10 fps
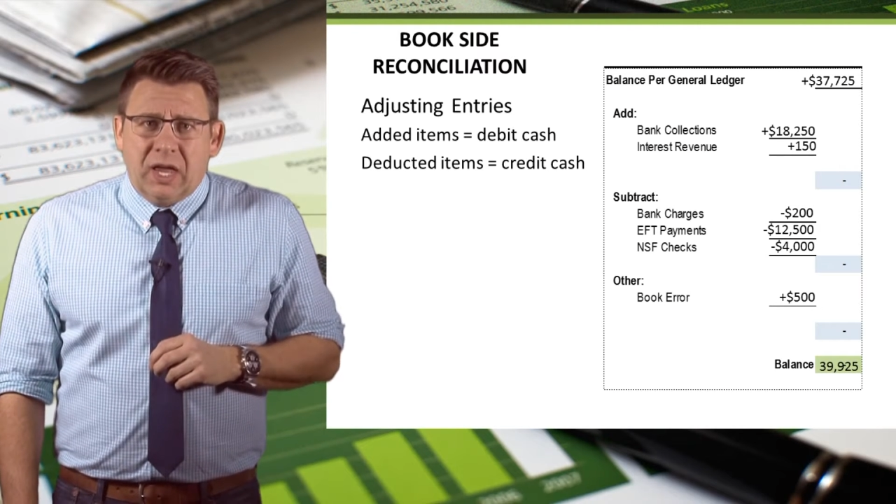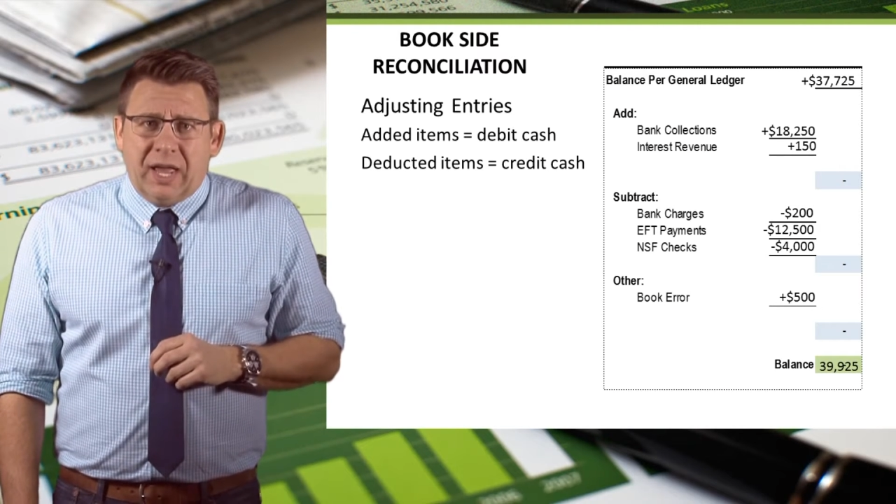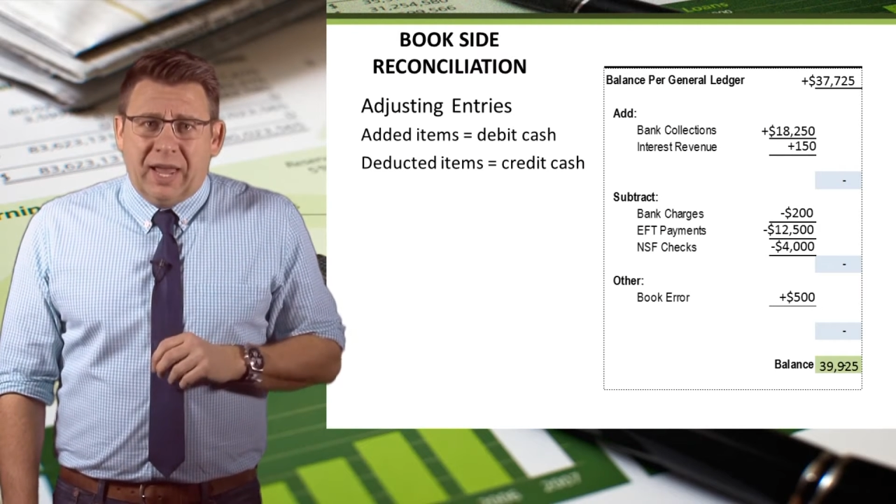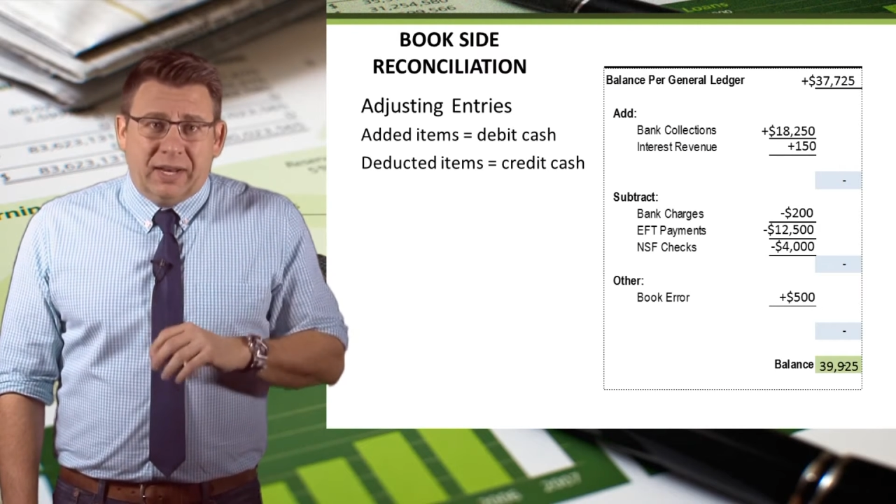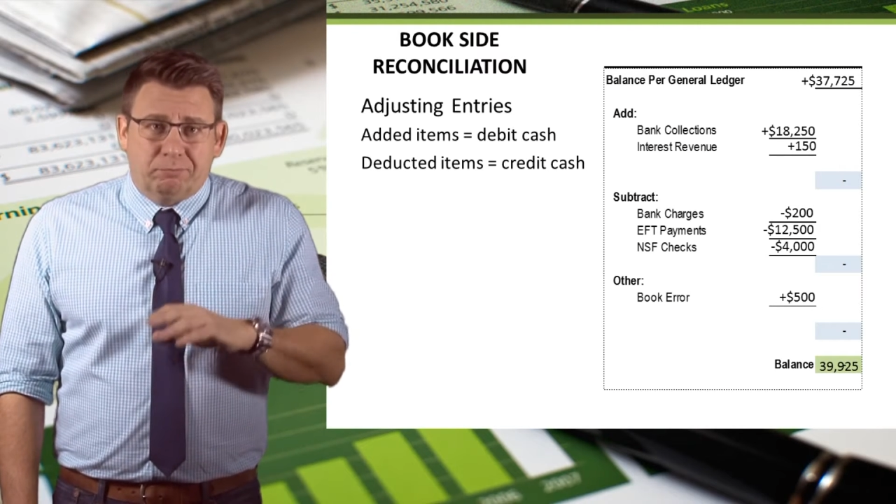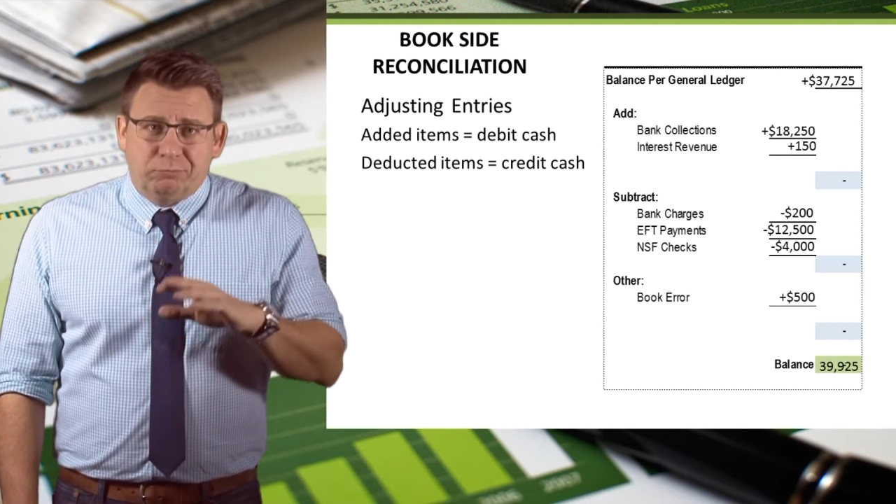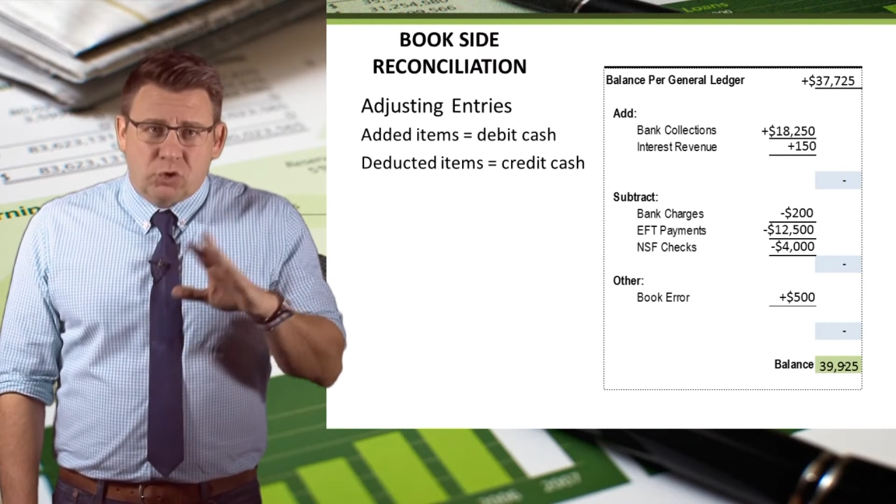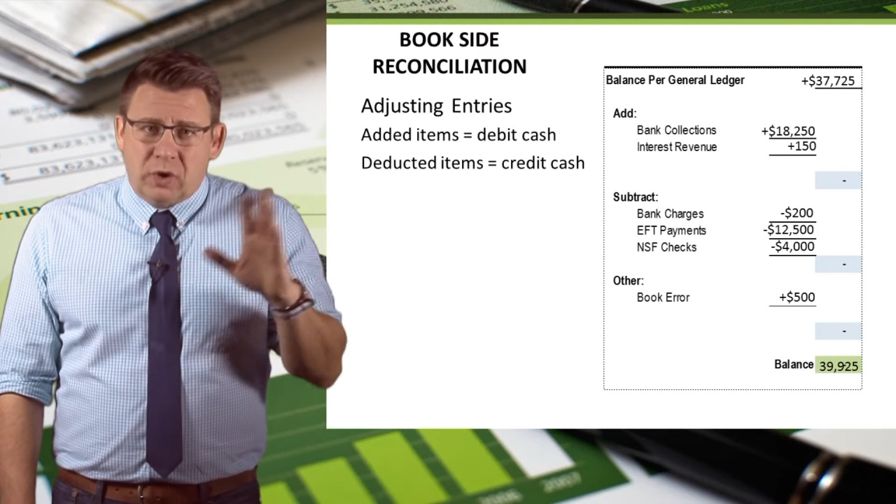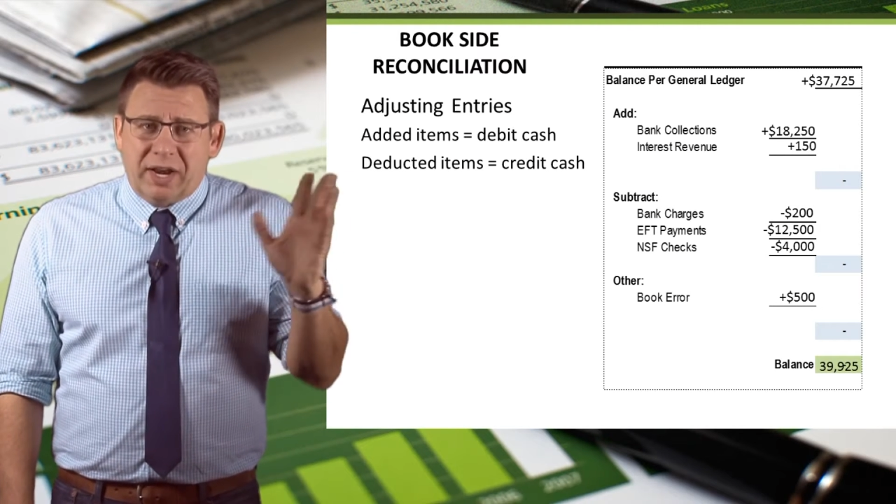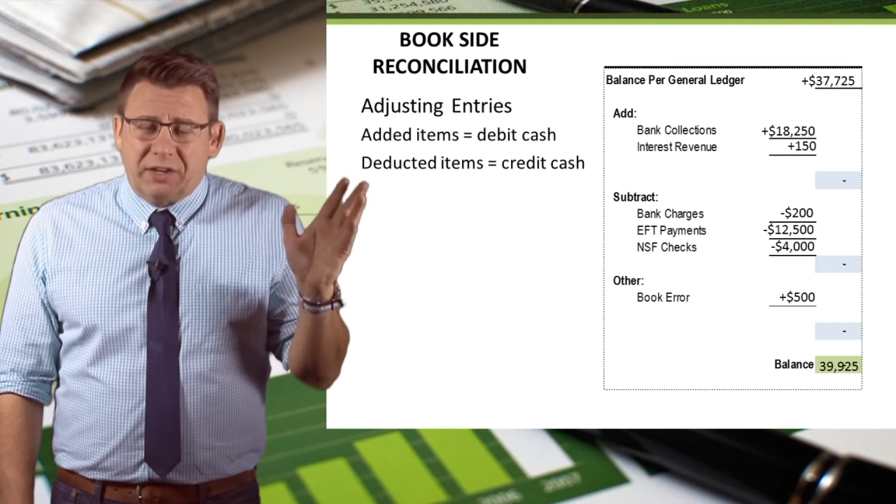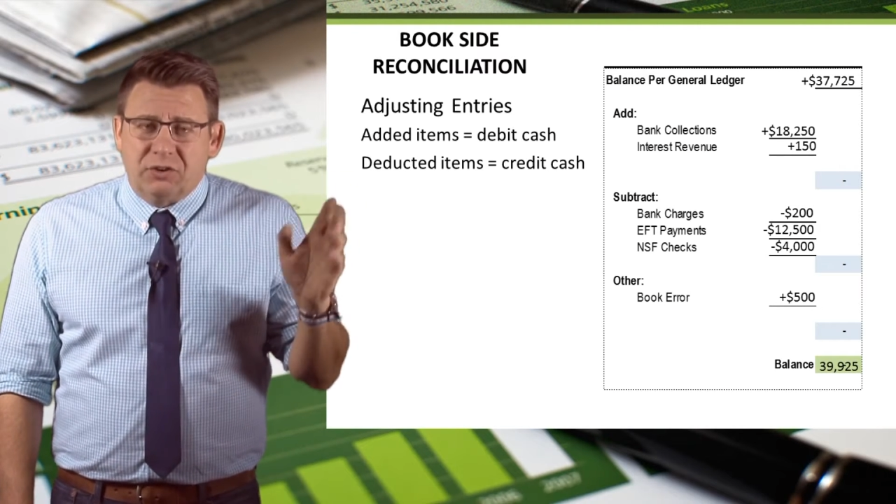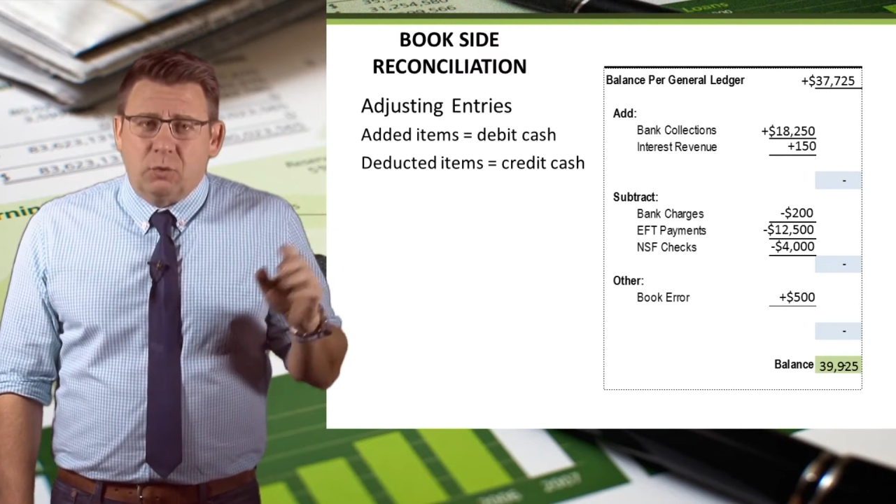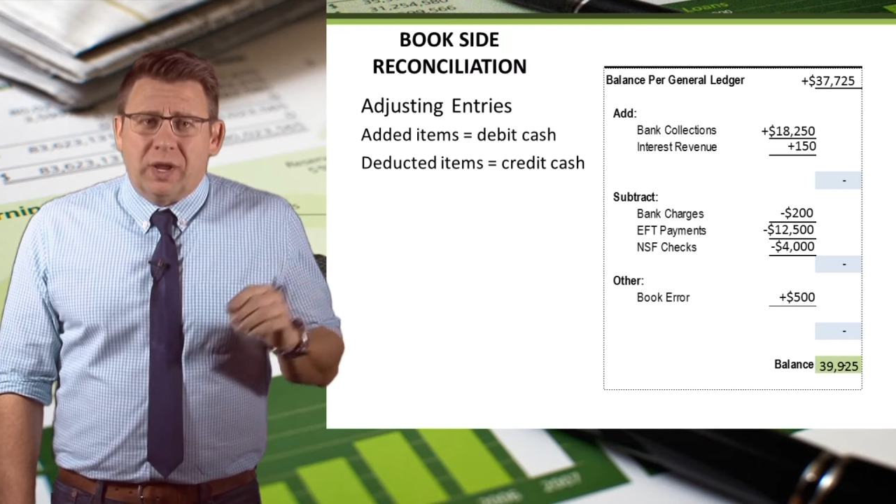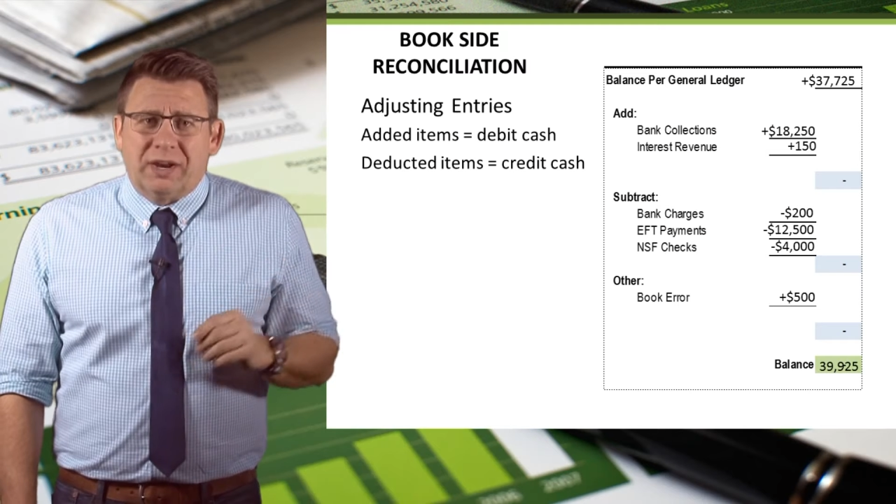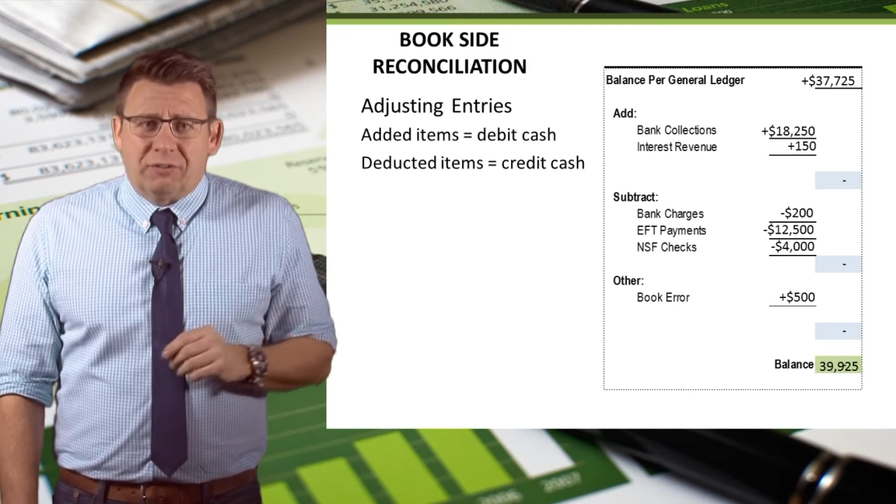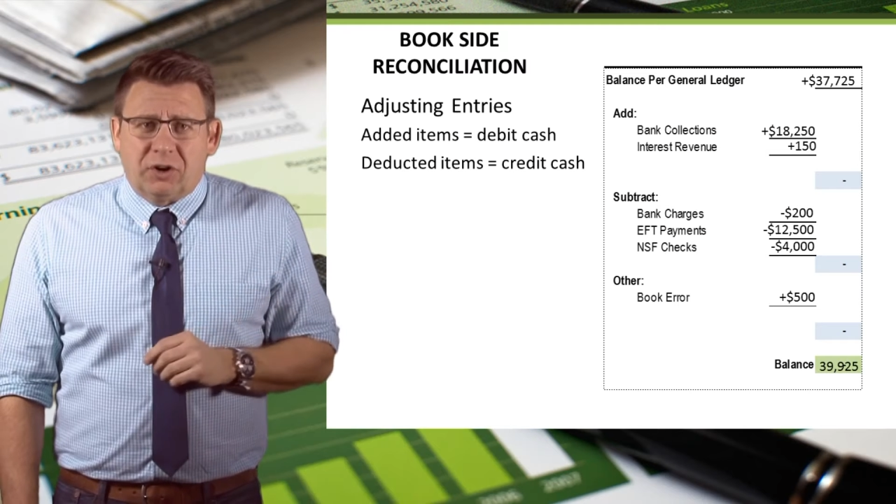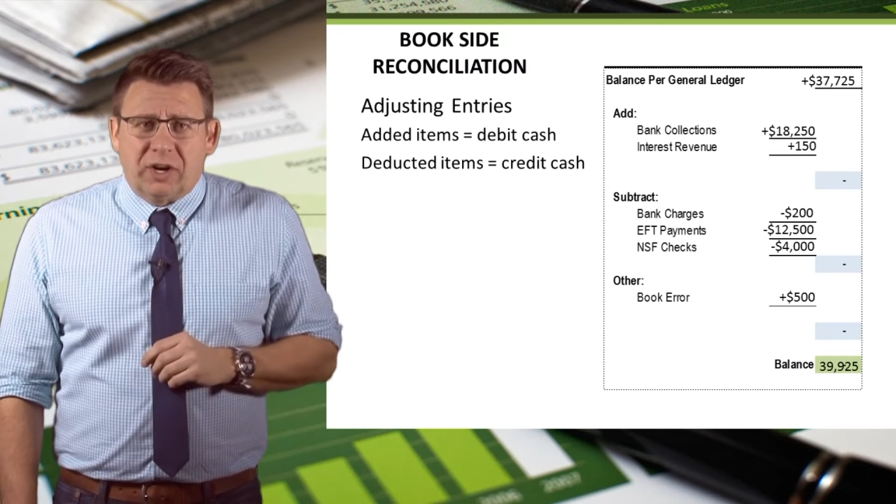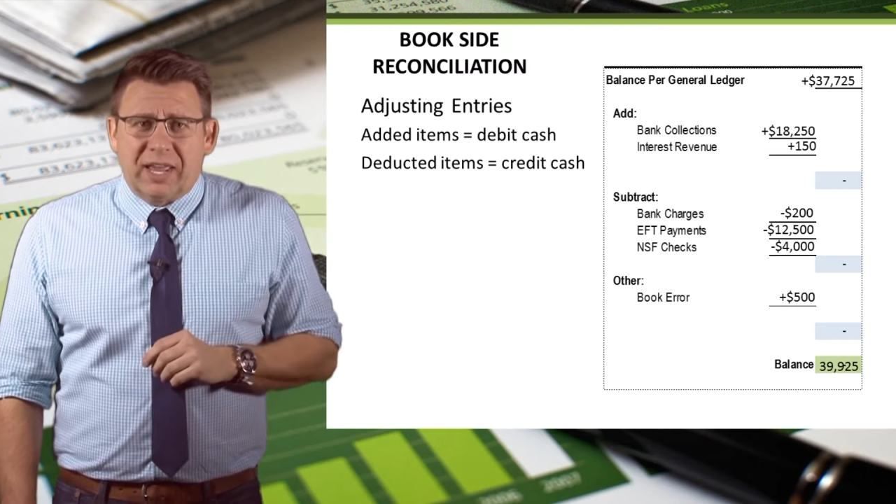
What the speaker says: and a credit to whatever